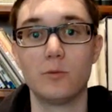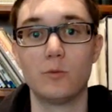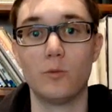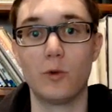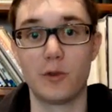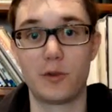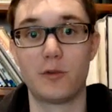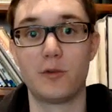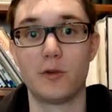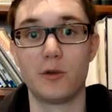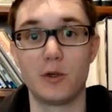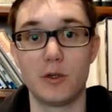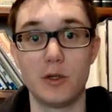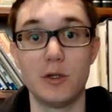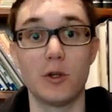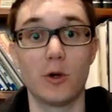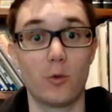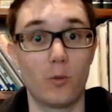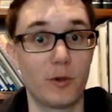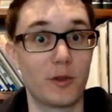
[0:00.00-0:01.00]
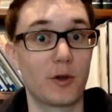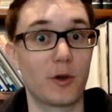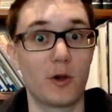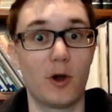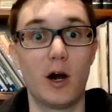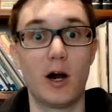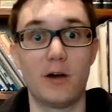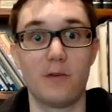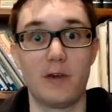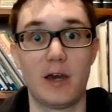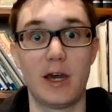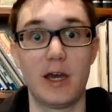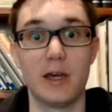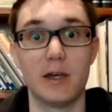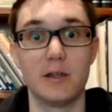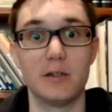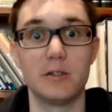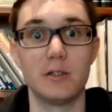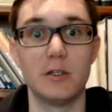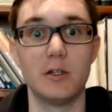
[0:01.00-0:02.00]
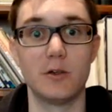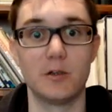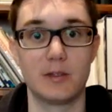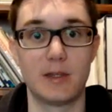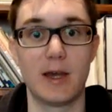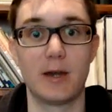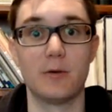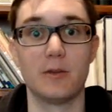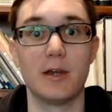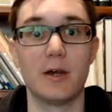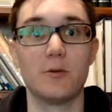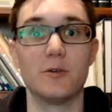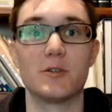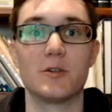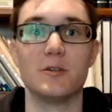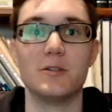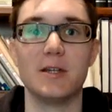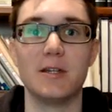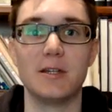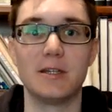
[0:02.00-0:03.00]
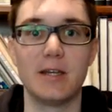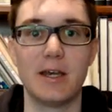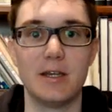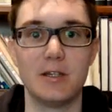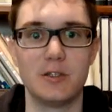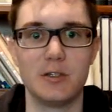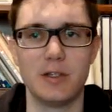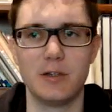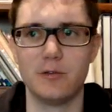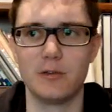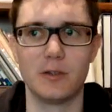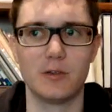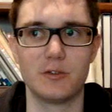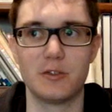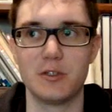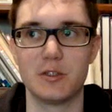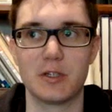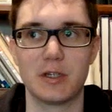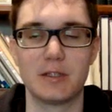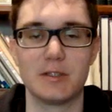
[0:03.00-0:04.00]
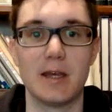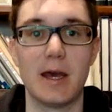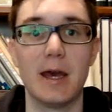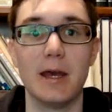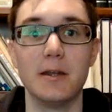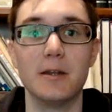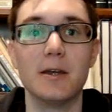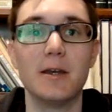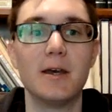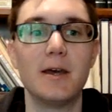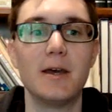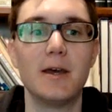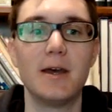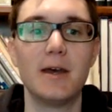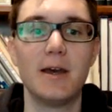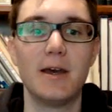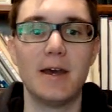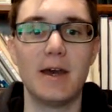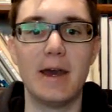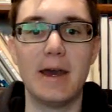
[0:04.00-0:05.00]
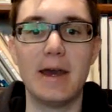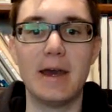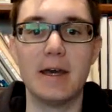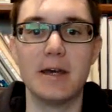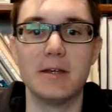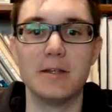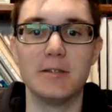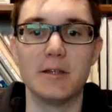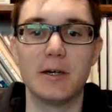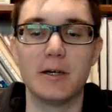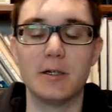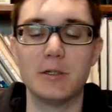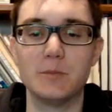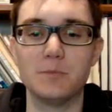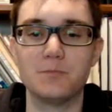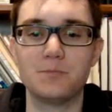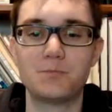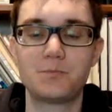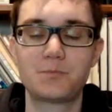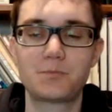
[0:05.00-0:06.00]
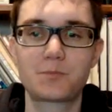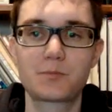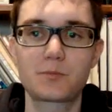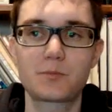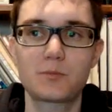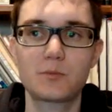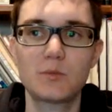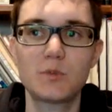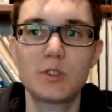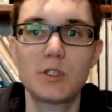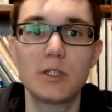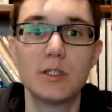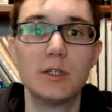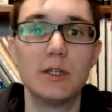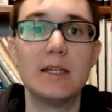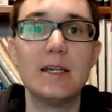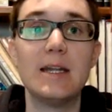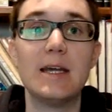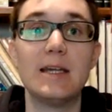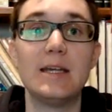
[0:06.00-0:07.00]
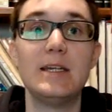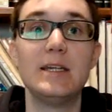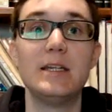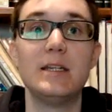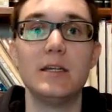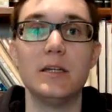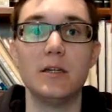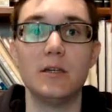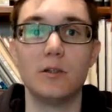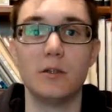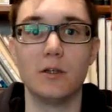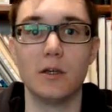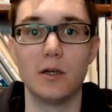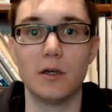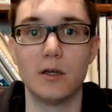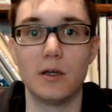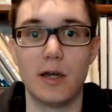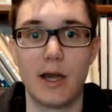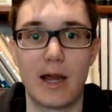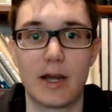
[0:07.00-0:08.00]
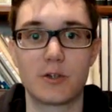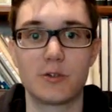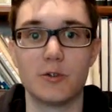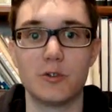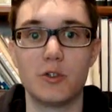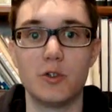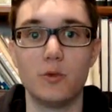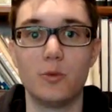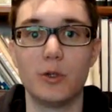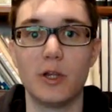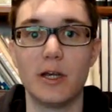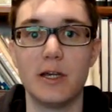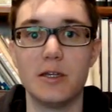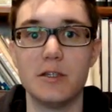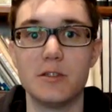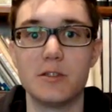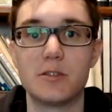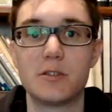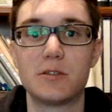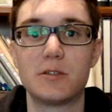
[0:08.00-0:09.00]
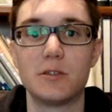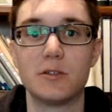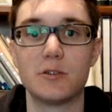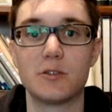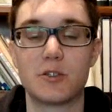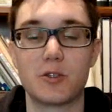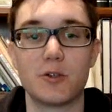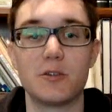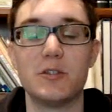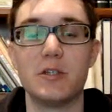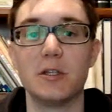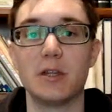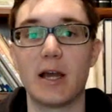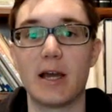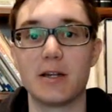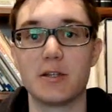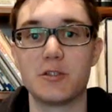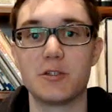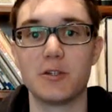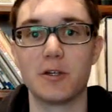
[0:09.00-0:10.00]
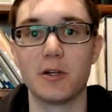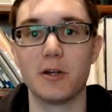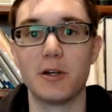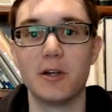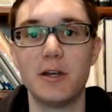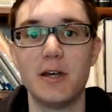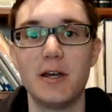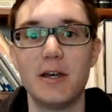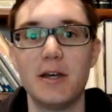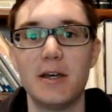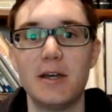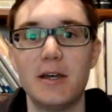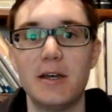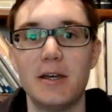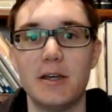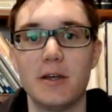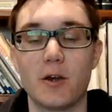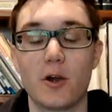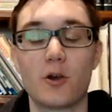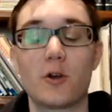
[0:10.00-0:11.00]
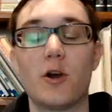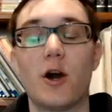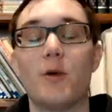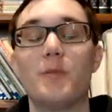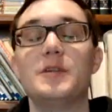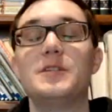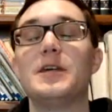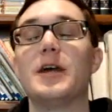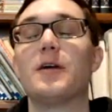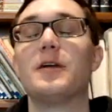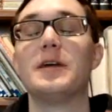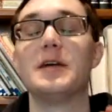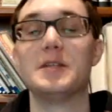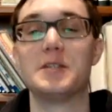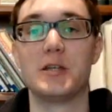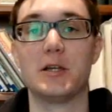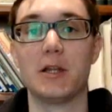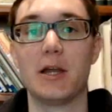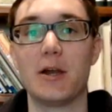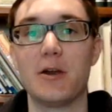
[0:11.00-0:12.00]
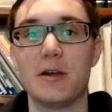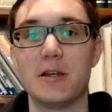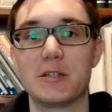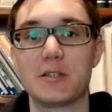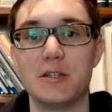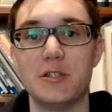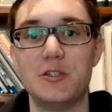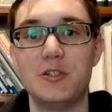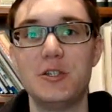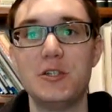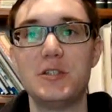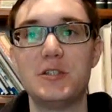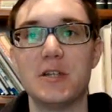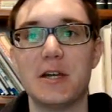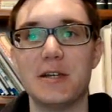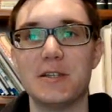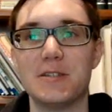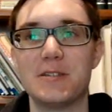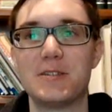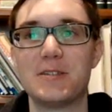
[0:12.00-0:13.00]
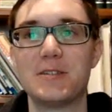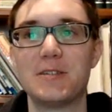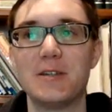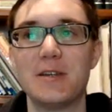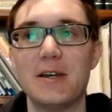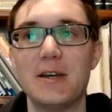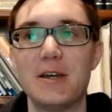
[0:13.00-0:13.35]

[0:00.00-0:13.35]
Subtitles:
with her offhand. You know, that was her dedication, even though she's like 10. And Lena Headey, the actress who plays Cersei Lannister, her commentary is hilarious because she's as